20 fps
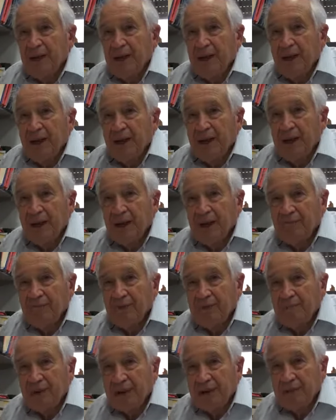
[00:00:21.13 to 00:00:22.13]

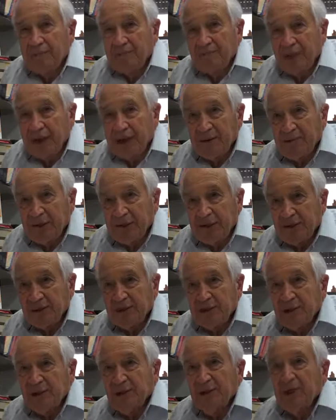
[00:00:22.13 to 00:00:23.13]
given by the Prime
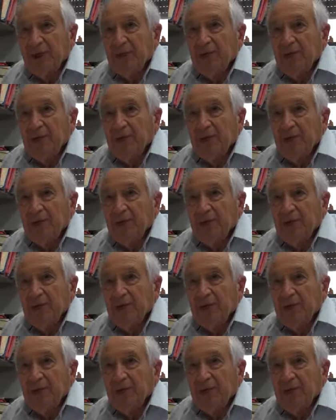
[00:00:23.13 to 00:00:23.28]
Minister.